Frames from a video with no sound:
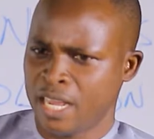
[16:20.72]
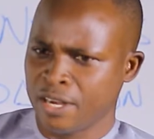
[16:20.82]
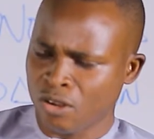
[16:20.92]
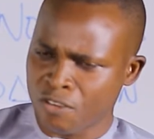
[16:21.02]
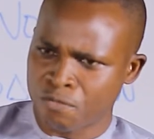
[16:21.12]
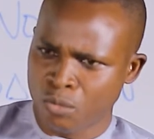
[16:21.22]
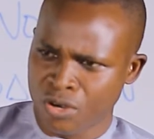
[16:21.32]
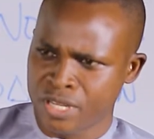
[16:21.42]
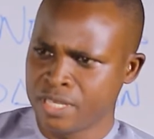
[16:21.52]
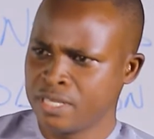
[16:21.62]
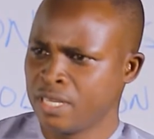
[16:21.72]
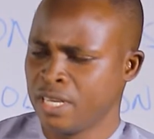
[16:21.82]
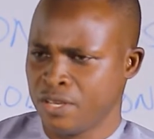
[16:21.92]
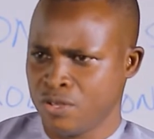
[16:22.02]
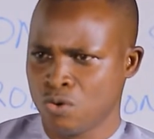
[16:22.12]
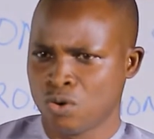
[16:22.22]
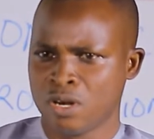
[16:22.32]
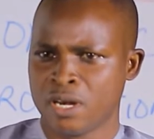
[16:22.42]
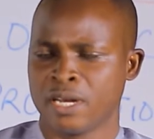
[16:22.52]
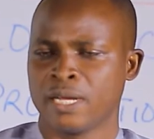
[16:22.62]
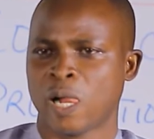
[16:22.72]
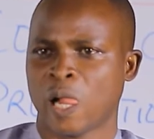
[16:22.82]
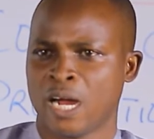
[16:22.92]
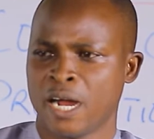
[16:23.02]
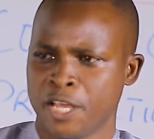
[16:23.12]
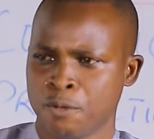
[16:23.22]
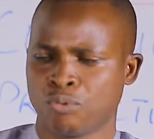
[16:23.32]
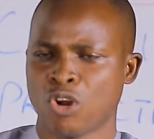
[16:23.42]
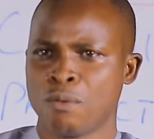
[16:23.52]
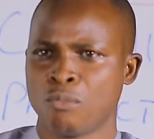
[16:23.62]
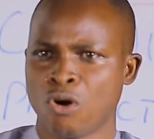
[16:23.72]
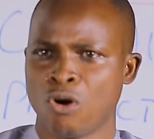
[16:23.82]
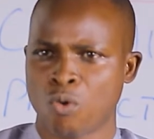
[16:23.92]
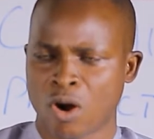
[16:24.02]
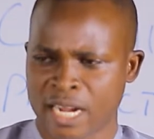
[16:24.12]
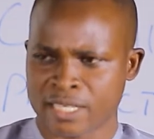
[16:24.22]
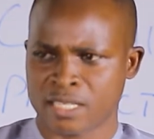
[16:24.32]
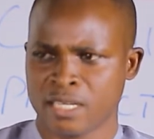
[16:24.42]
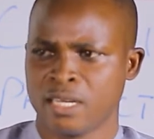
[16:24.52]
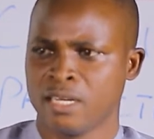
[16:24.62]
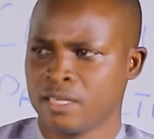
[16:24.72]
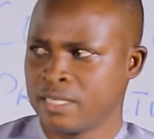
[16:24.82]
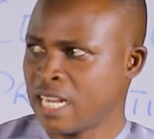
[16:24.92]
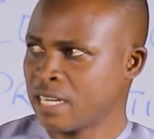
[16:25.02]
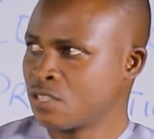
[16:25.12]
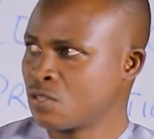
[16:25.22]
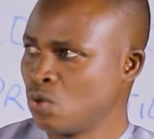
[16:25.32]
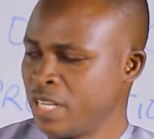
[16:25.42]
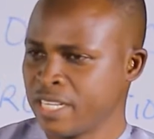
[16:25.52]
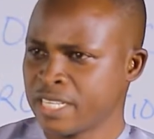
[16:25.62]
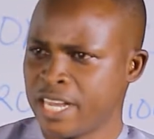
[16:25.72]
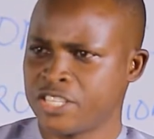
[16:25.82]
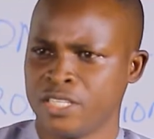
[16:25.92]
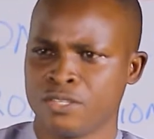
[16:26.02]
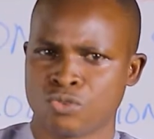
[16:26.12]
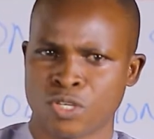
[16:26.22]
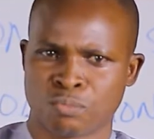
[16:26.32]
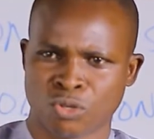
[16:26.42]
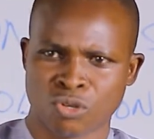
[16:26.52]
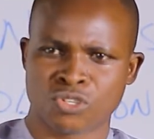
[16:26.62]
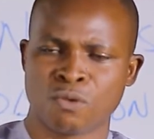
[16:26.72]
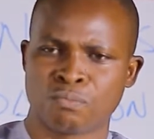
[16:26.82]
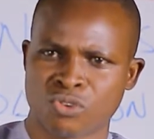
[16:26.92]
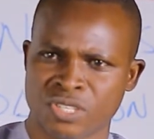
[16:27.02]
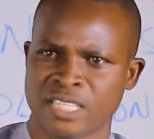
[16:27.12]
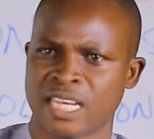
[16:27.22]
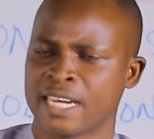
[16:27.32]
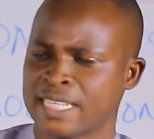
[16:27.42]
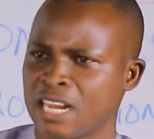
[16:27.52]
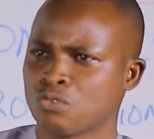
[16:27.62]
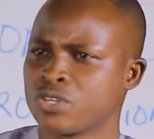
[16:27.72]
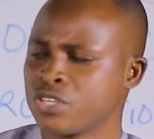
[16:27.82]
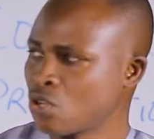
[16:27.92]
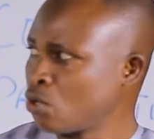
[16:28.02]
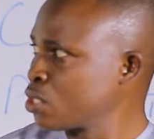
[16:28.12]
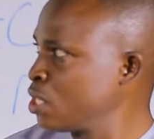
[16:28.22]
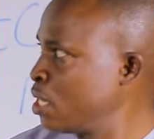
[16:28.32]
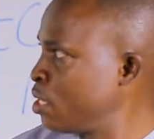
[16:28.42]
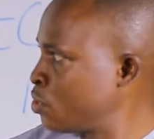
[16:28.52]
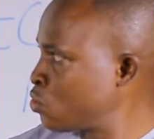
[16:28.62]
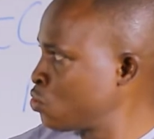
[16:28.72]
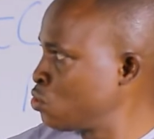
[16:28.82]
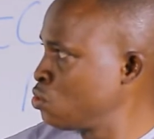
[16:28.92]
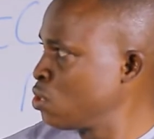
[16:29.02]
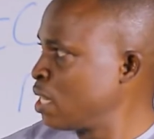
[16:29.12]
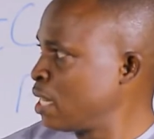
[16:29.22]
enough money, you will employ more workers that will engage into the production process, and that will result to